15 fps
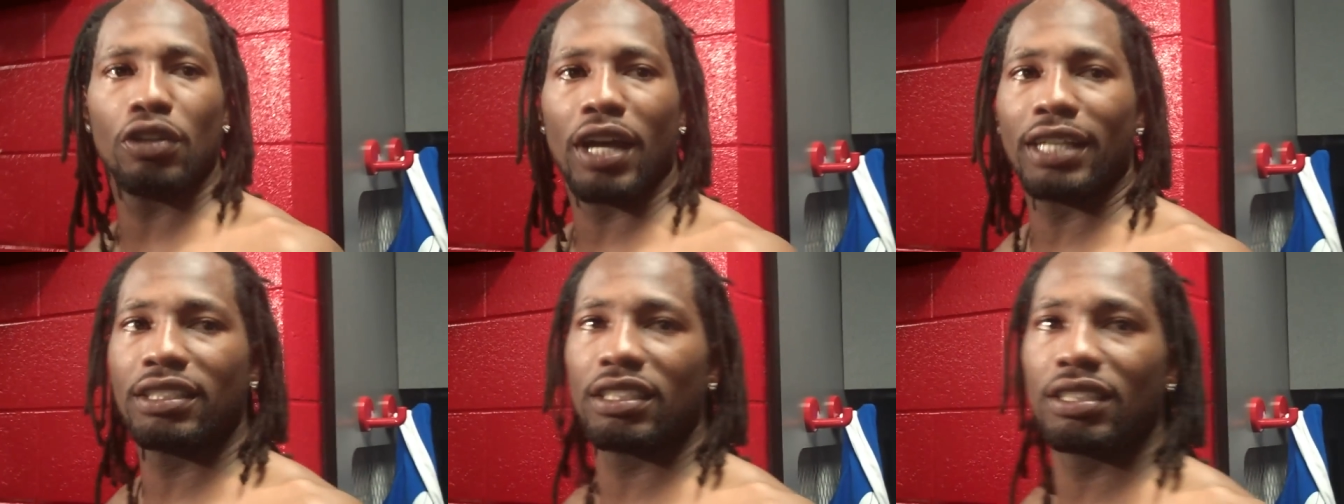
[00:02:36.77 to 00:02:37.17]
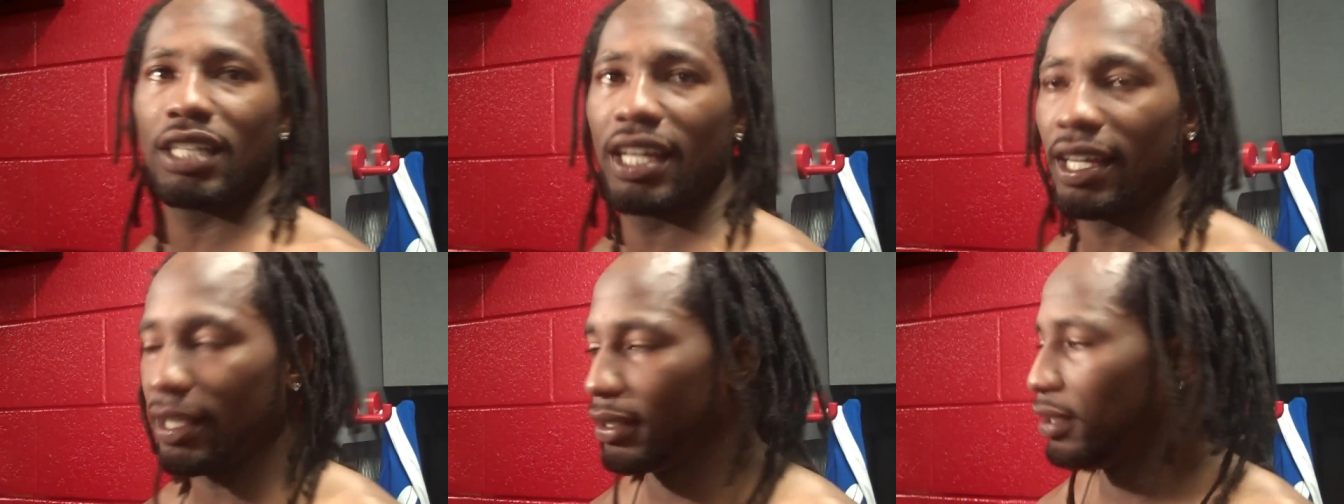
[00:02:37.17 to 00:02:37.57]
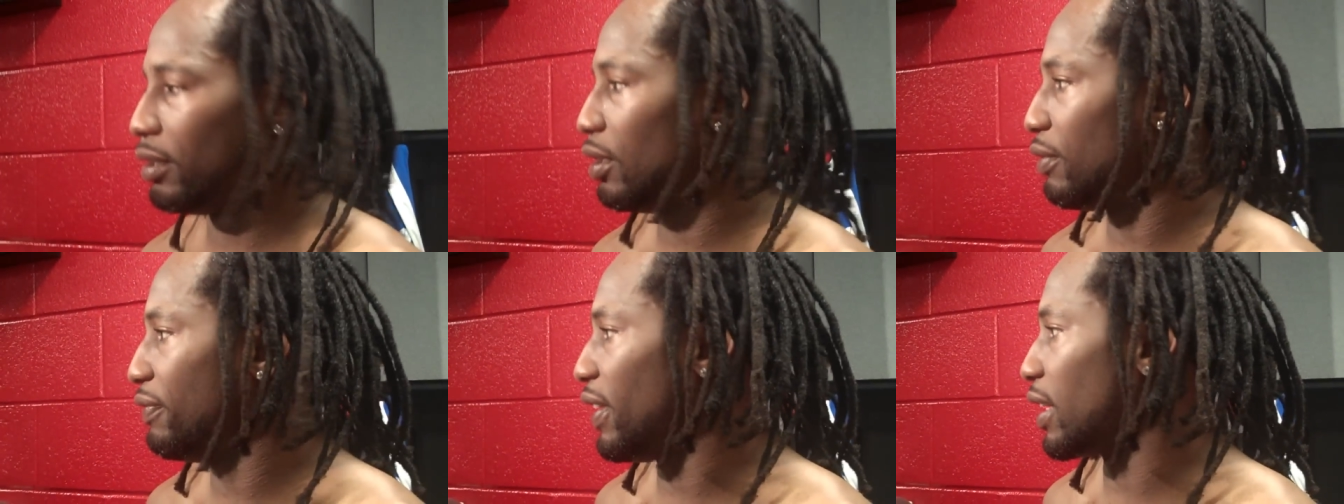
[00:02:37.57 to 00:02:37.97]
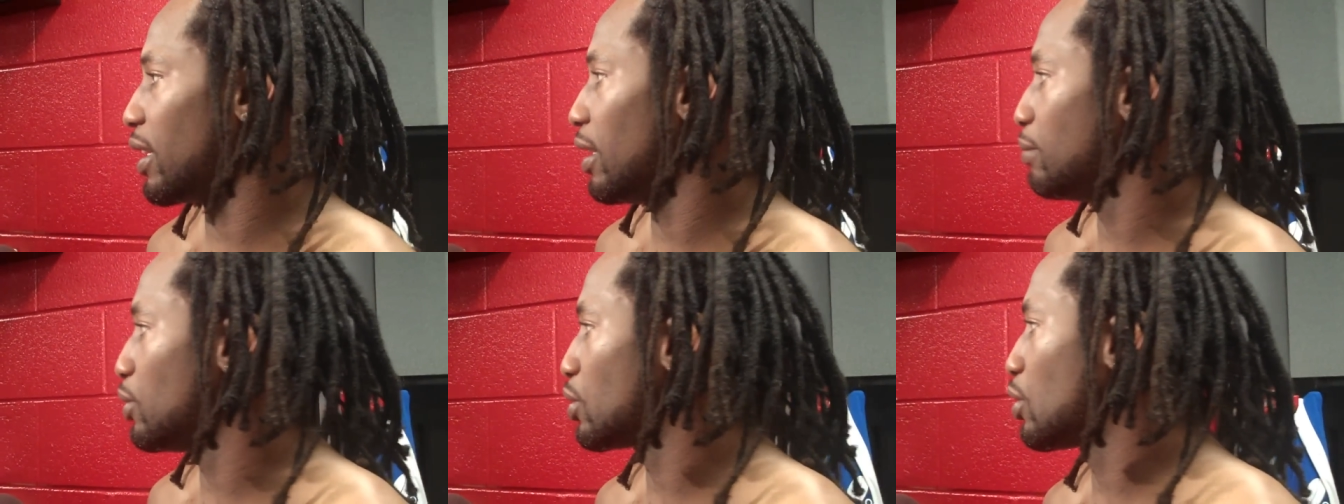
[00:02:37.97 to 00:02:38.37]
you know, I just said, you know, fuck
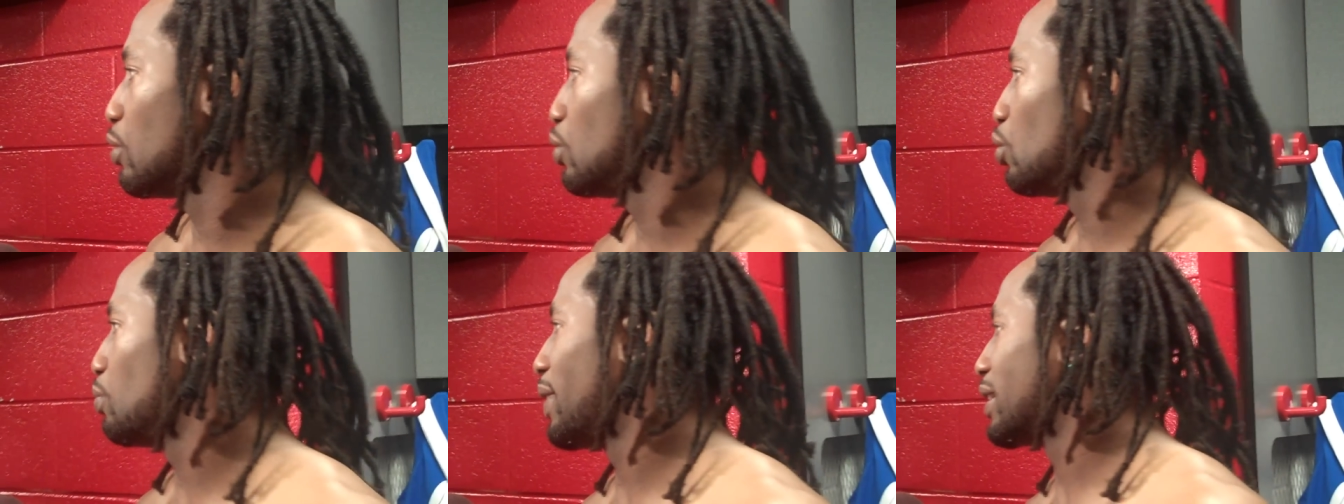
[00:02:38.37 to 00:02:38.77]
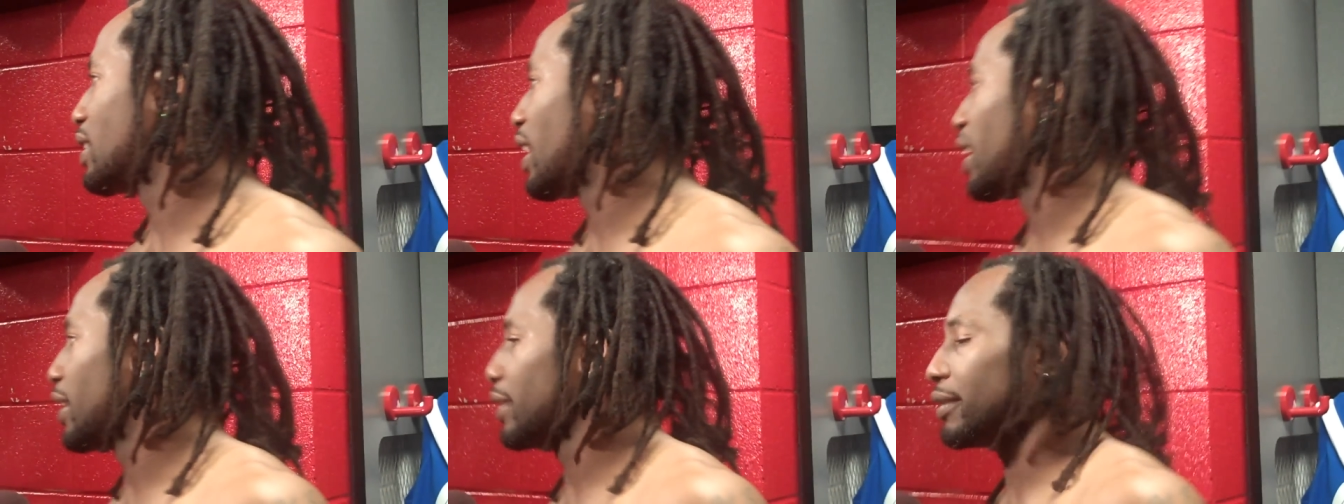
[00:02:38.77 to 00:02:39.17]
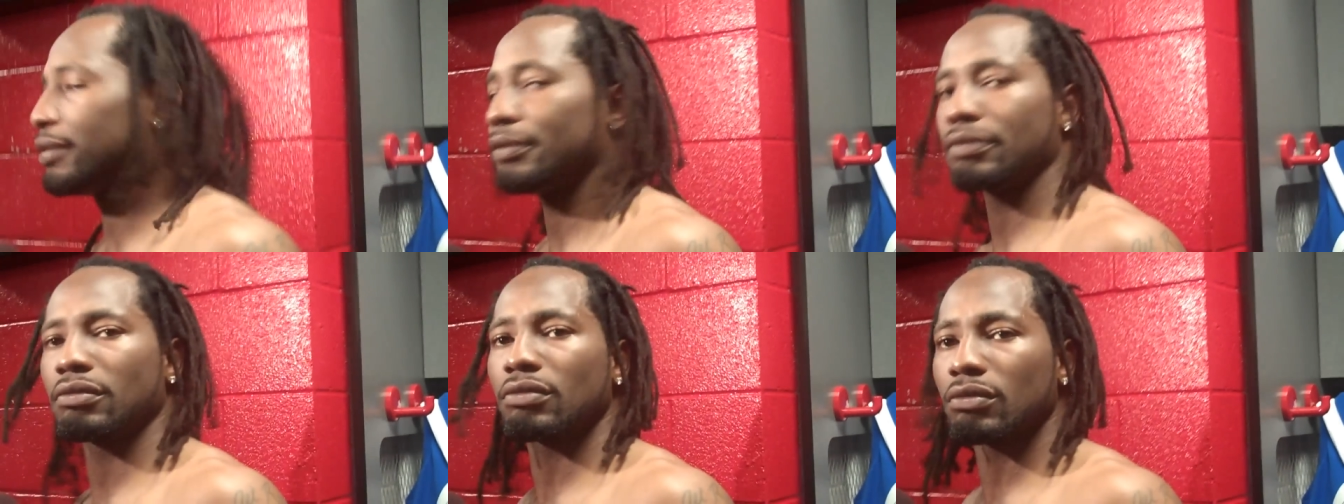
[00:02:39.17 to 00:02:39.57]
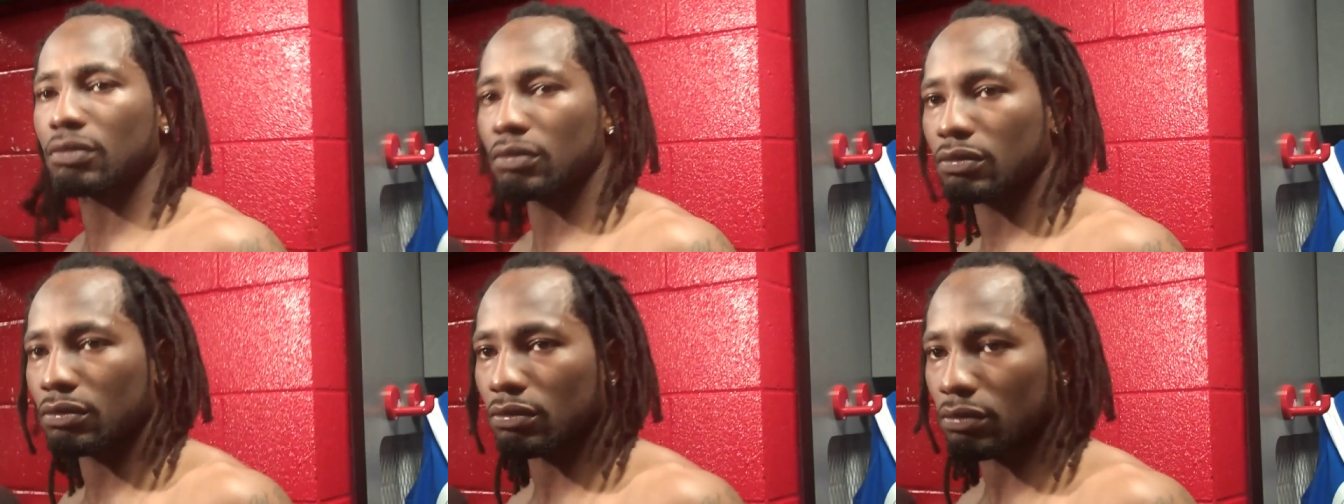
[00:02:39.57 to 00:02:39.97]
it. I'm just going to do my thing.
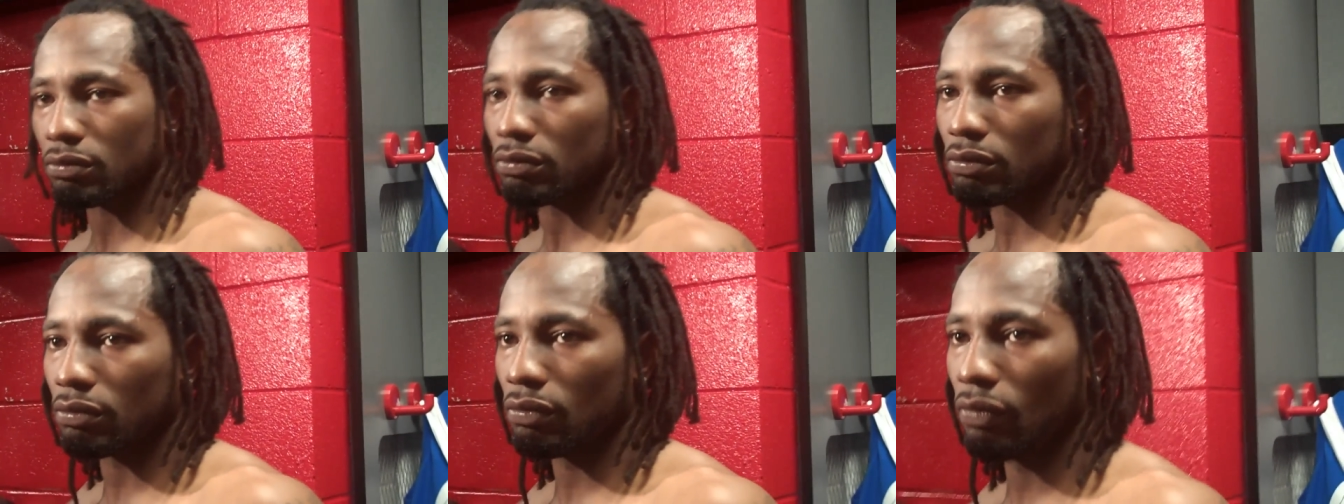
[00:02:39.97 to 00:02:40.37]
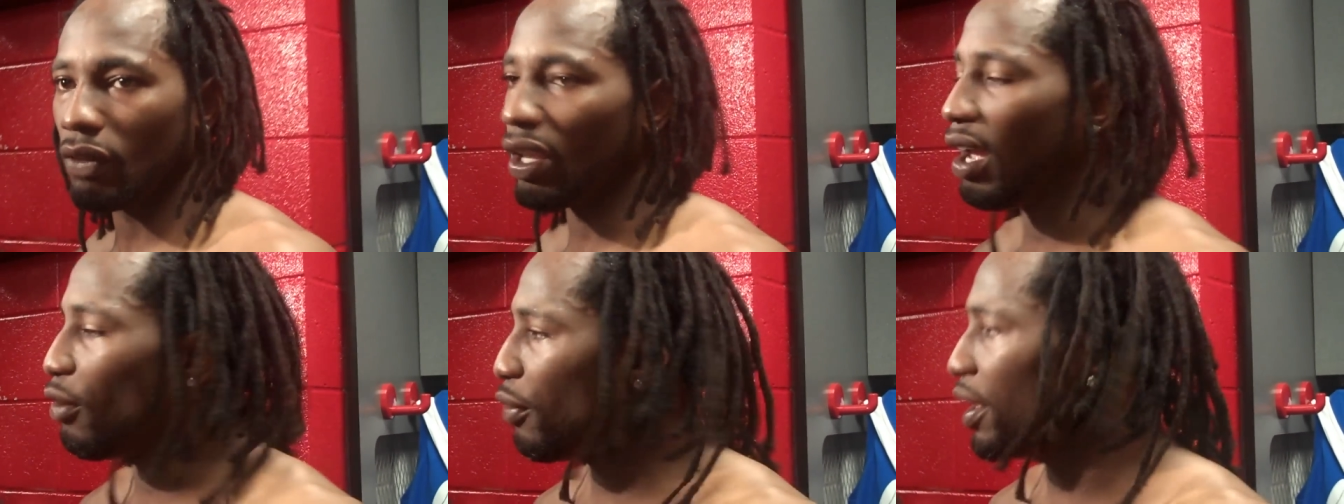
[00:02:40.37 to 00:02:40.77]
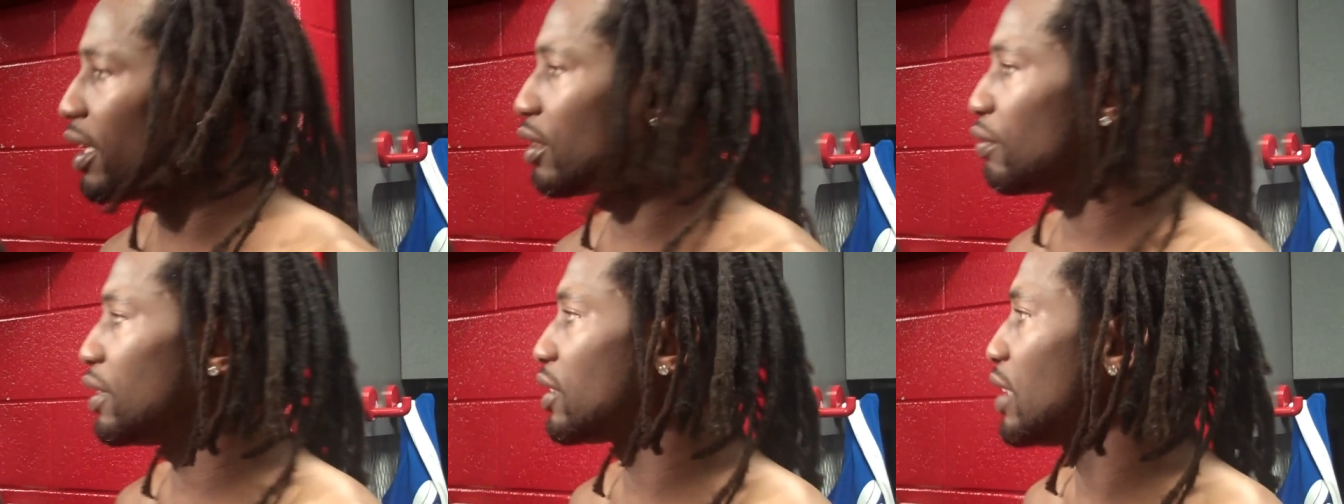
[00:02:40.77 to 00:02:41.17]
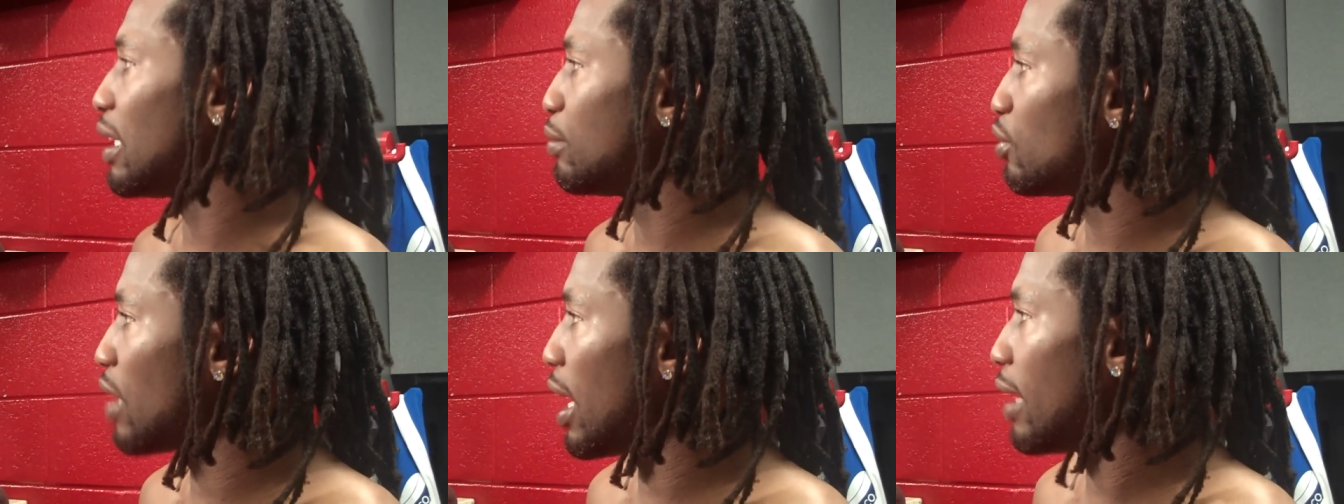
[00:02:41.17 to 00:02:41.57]
I read a
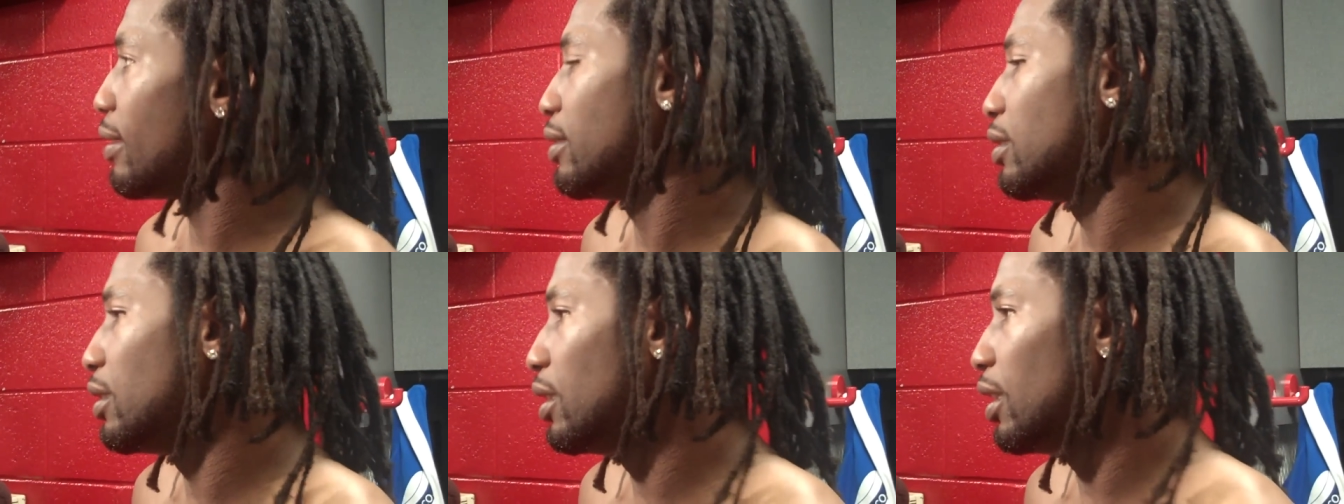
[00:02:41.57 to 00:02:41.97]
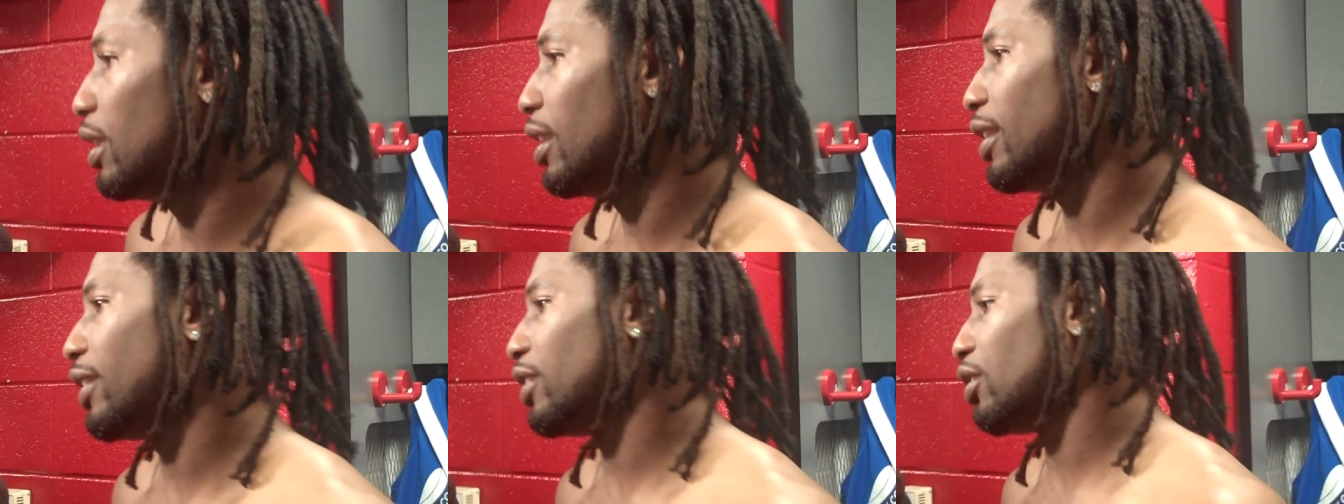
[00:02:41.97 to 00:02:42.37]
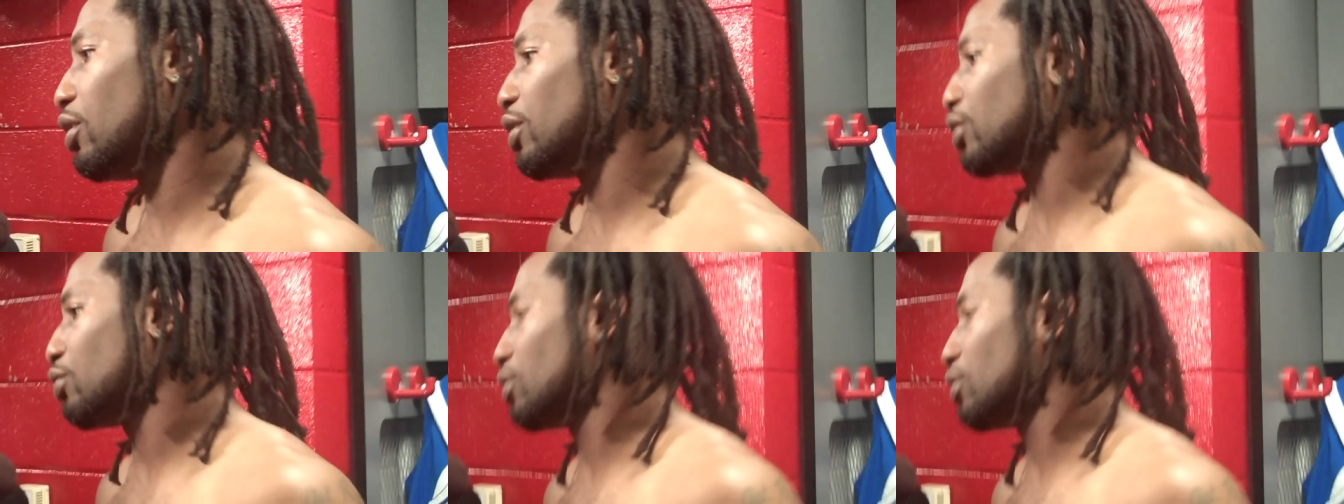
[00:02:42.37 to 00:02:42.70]
three-step drop. You know, he